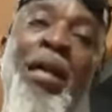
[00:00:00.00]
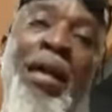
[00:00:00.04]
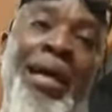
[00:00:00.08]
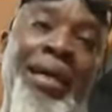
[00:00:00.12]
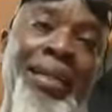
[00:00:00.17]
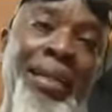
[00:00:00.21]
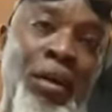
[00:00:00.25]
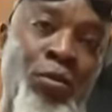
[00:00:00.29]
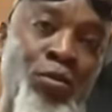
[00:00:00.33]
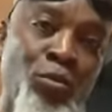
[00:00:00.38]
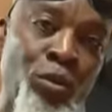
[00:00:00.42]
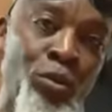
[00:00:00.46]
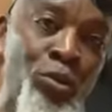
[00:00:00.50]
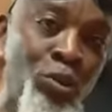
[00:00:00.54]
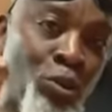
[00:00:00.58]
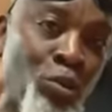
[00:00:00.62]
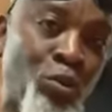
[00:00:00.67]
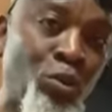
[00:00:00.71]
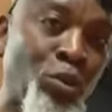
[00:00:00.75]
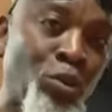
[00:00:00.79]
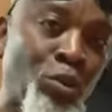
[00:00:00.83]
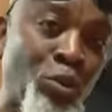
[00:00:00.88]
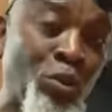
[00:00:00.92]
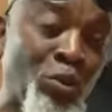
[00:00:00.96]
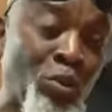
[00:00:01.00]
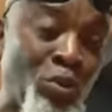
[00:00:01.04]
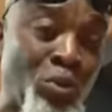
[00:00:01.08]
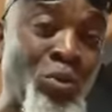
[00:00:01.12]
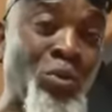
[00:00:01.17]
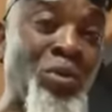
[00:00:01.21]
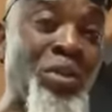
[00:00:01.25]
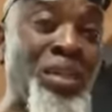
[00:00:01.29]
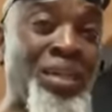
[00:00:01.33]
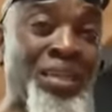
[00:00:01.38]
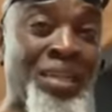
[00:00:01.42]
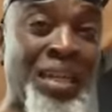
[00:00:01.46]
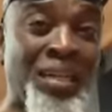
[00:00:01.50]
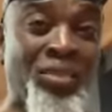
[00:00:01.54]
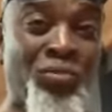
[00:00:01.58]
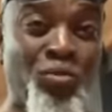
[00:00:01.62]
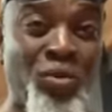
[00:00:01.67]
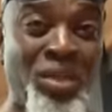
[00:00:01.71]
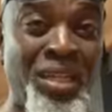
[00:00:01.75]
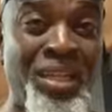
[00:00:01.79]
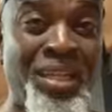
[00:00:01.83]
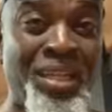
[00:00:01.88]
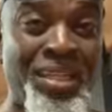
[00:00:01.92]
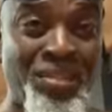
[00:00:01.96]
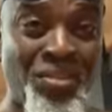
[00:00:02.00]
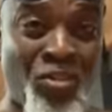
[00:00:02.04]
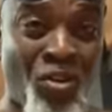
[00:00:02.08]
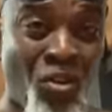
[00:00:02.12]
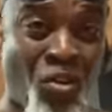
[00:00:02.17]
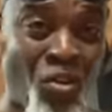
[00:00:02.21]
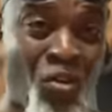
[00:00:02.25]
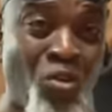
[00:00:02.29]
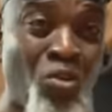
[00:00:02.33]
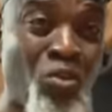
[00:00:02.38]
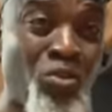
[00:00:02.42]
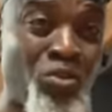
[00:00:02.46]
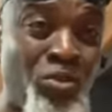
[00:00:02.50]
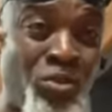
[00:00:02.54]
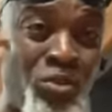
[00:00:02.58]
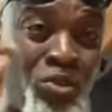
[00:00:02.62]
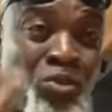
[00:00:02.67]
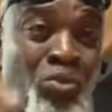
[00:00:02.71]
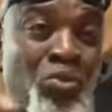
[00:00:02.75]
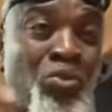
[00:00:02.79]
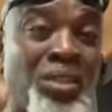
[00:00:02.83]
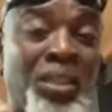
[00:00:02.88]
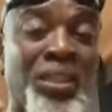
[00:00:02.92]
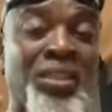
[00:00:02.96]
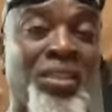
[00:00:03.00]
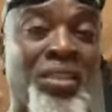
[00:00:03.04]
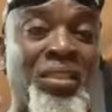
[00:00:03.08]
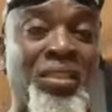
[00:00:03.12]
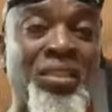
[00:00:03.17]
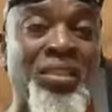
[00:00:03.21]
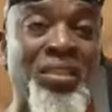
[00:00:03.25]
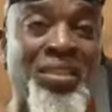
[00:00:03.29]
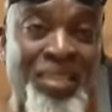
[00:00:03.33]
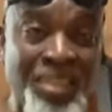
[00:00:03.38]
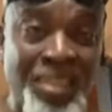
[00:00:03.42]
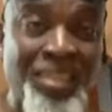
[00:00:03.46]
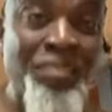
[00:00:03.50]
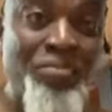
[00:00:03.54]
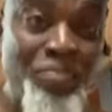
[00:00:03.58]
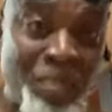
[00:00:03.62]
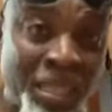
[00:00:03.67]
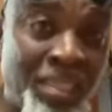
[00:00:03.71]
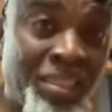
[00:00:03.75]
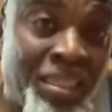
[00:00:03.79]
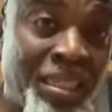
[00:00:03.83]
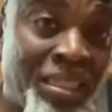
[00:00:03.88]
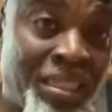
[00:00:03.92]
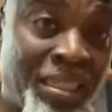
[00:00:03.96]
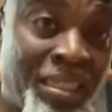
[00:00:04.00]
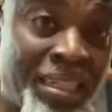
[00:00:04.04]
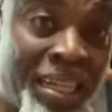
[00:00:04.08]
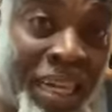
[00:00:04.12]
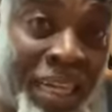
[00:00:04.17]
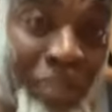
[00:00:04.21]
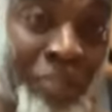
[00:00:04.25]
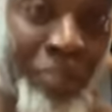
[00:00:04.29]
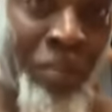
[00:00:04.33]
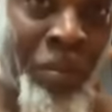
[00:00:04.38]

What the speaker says: And I want you all to know that we can all do this. There's a message in that.